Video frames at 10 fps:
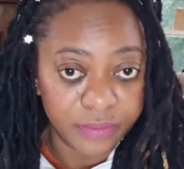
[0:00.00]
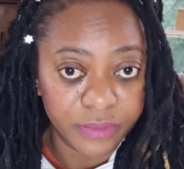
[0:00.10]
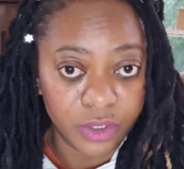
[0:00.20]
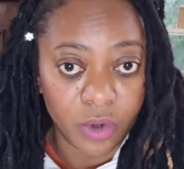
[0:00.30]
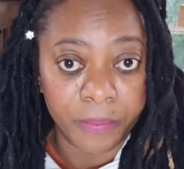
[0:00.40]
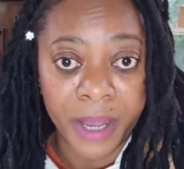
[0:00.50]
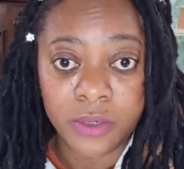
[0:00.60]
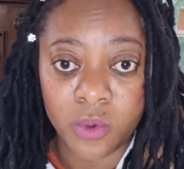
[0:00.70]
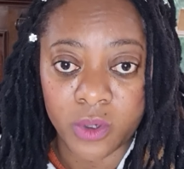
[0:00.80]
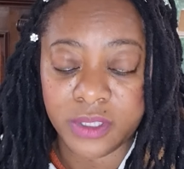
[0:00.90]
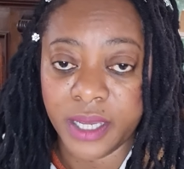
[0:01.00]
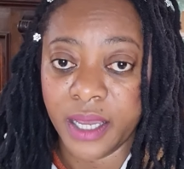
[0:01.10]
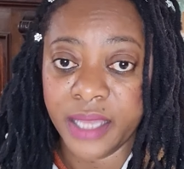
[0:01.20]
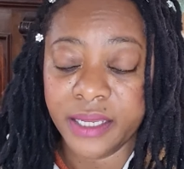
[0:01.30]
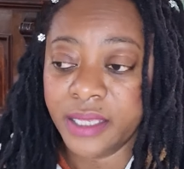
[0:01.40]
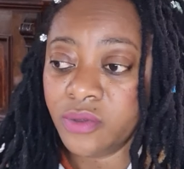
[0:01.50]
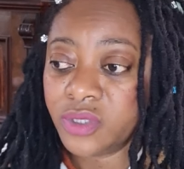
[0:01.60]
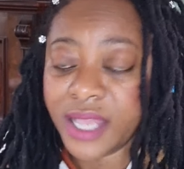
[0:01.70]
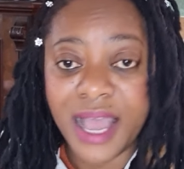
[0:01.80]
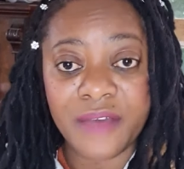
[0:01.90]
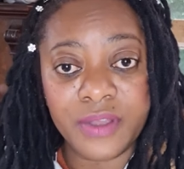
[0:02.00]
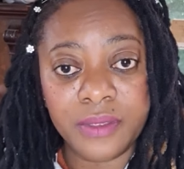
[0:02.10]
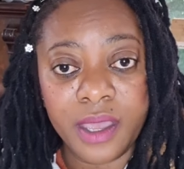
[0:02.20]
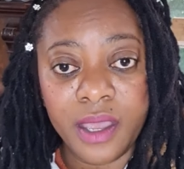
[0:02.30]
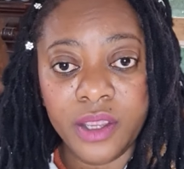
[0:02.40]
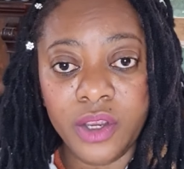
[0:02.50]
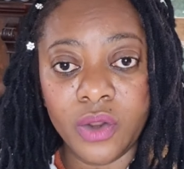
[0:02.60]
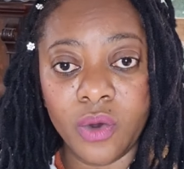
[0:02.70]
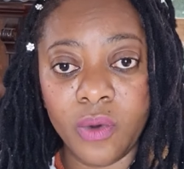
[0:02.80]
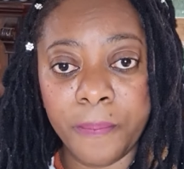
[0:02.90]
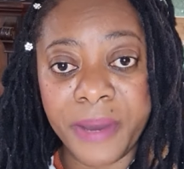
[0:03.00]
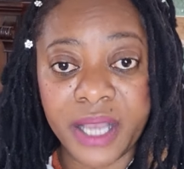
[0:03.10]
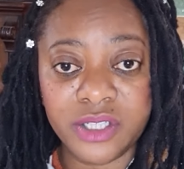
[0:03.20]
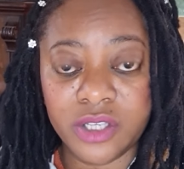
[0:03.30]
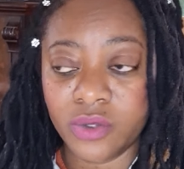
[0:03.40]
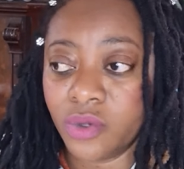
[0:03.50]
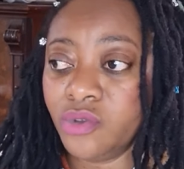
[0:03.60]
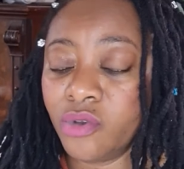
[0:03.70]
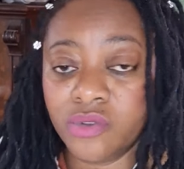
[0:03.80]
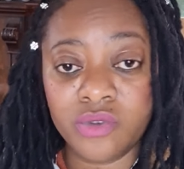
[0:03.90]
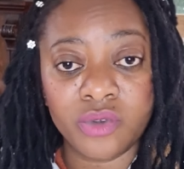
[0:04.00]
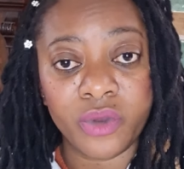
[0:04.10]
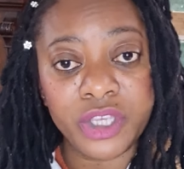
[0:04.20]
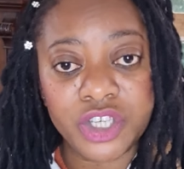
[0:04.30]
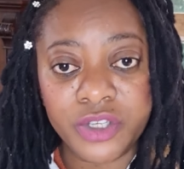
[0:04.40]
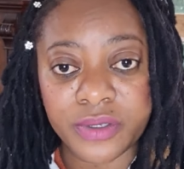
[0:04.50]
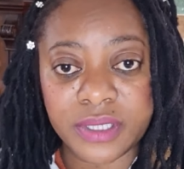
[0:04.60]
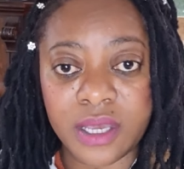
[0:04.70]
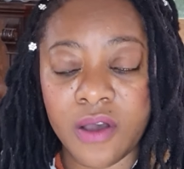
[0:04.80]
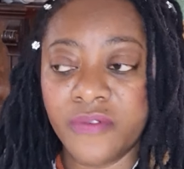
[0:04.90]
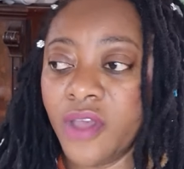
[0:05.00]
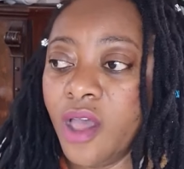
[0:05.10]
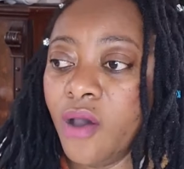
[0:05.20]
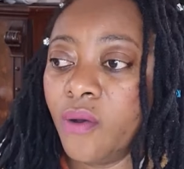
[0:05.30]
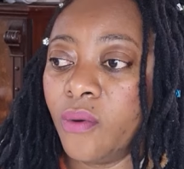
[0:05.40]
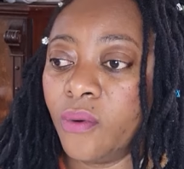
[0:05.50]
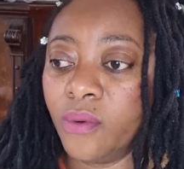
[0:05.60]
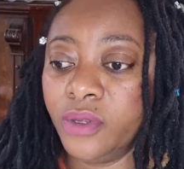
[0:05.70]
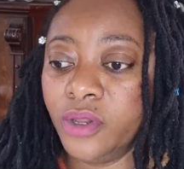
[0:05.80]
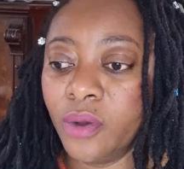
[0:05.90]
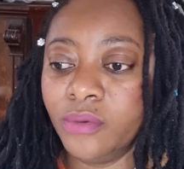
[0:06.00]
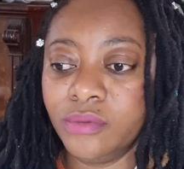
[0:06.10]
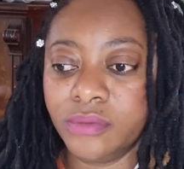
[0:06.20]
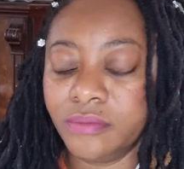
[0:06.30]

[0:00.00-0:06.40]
you know, bad water, and they, you start having, you know, patches, or you're itching yourself, or, you know,